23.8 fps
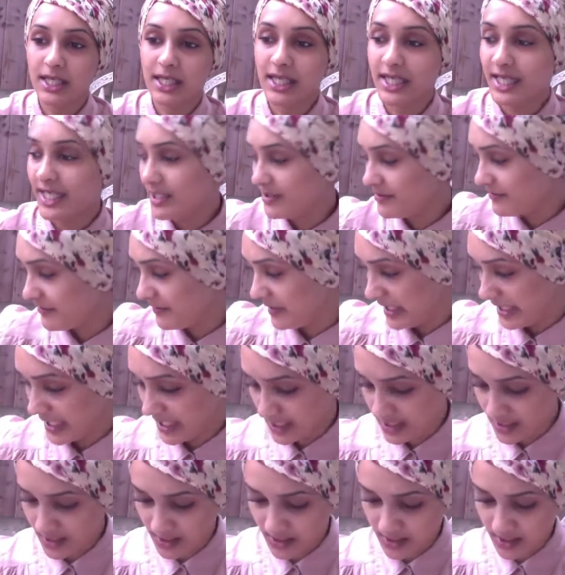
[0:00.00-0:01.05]
leaflet,
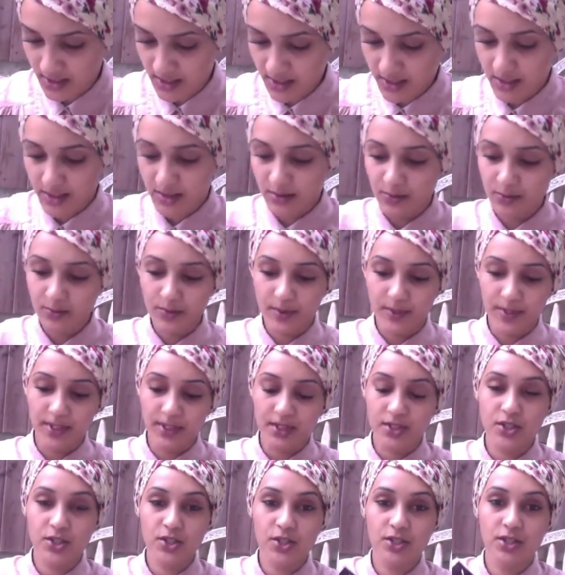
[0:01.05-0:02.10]

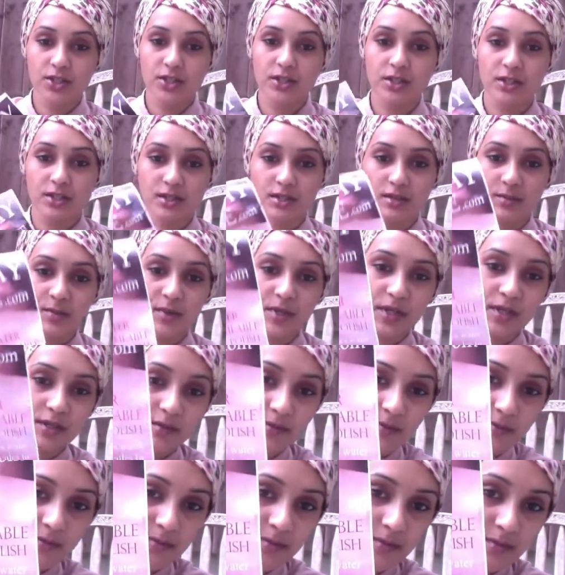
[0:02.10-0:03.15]
which is a bit
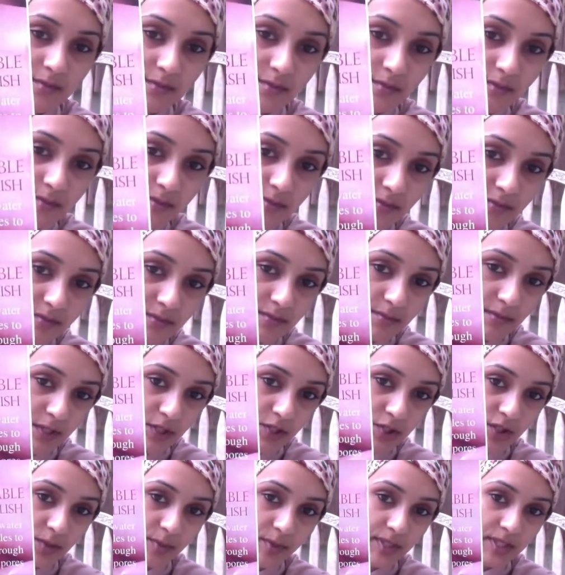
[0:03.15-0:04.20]

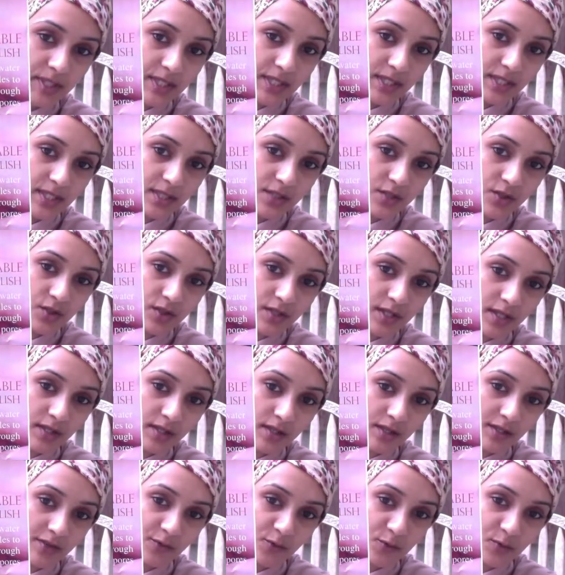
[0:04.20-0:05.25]
mashed up. It says Tuesday in
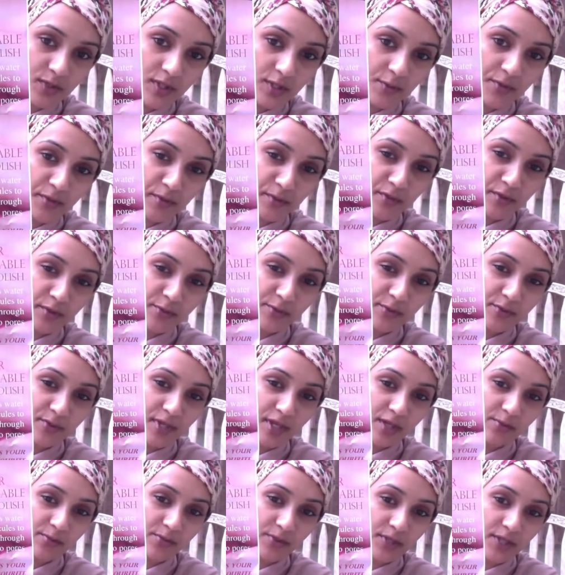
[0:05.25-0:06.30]
Love water permeable
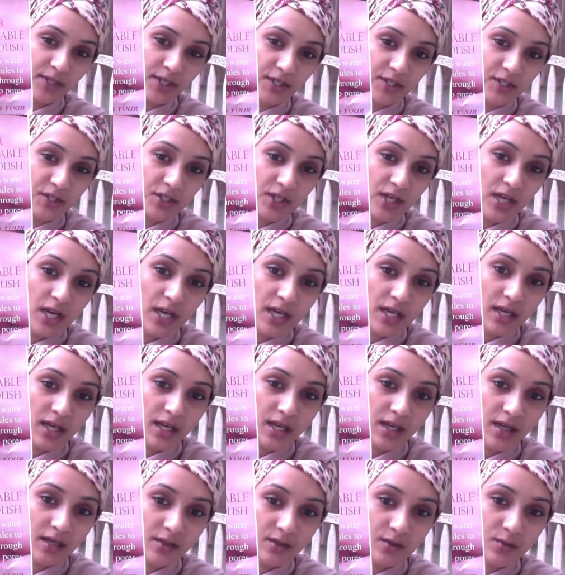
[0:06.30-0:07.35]
nail polish,
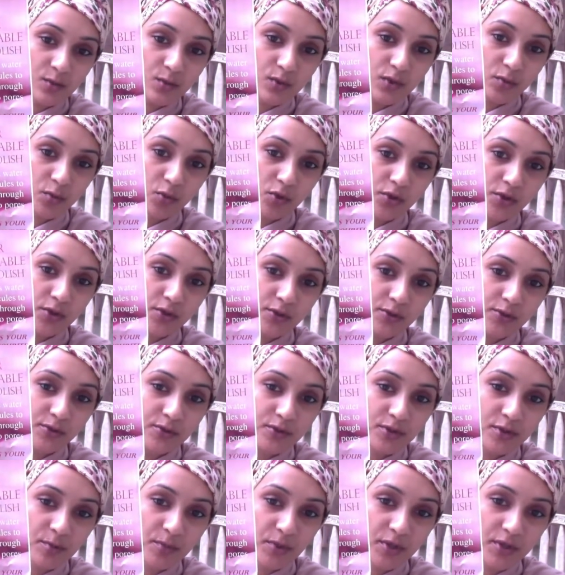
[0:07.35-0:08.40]
allows water molecules
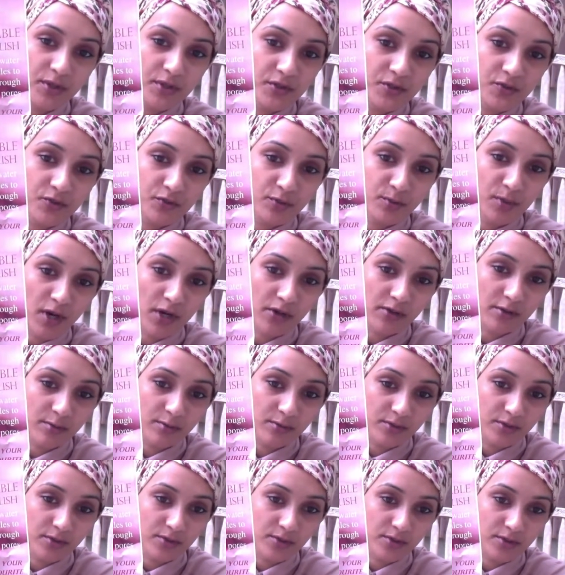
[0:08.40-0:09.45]
to pass through
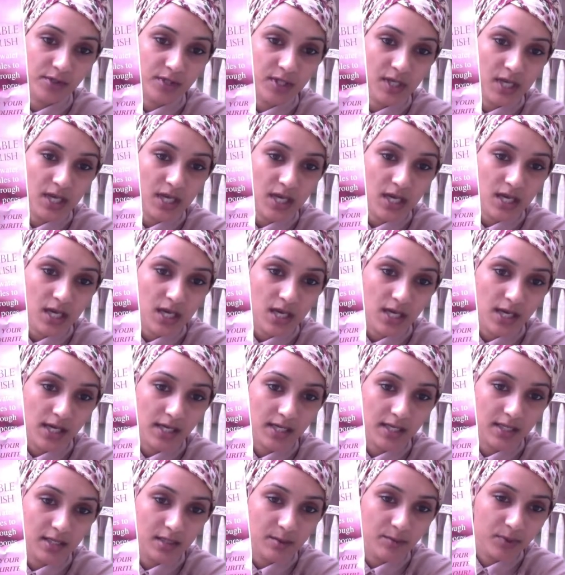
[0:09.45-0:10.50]
micropores.
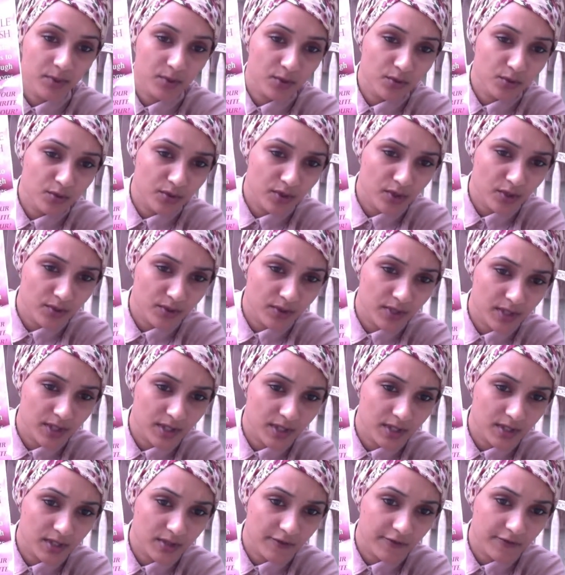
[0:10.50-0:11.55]
Easy peel, no
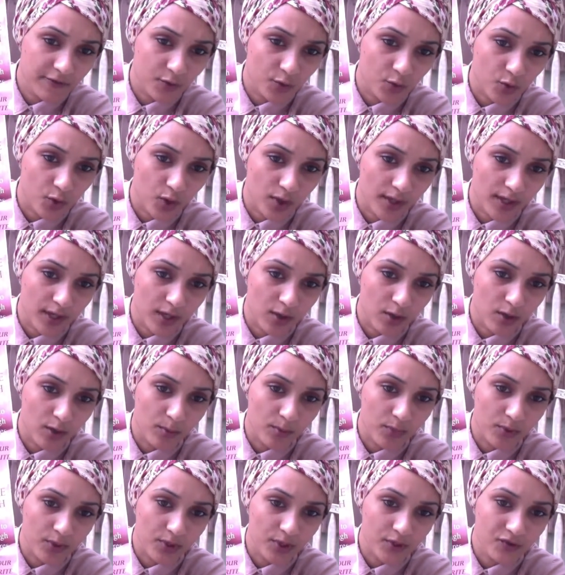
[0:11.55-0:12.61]
need for nail
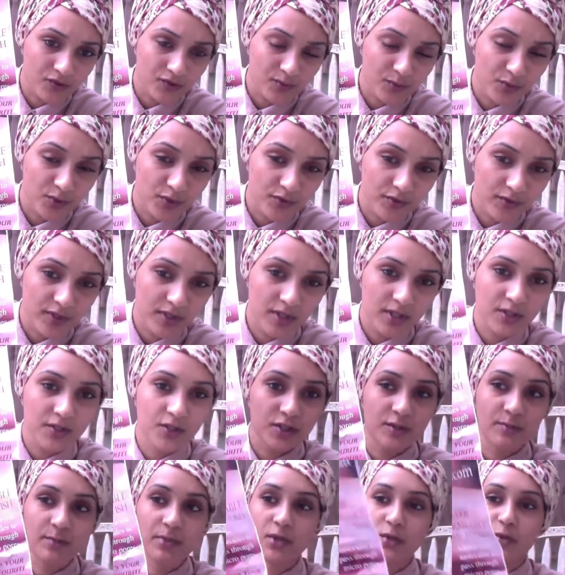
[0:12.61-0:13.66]
polish remover,
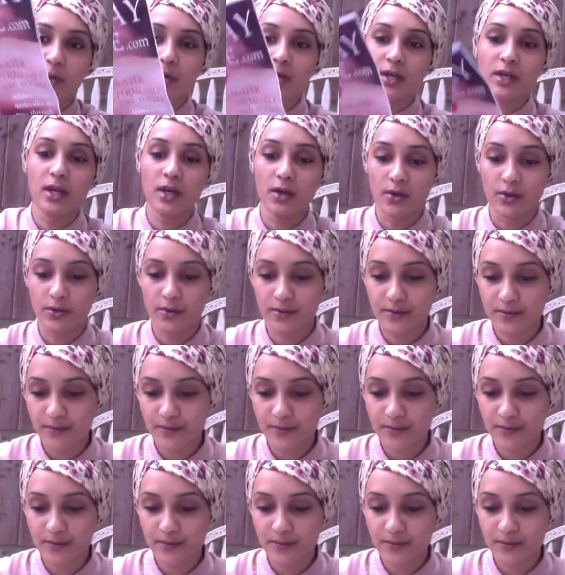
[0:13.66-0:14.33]
just peel and go.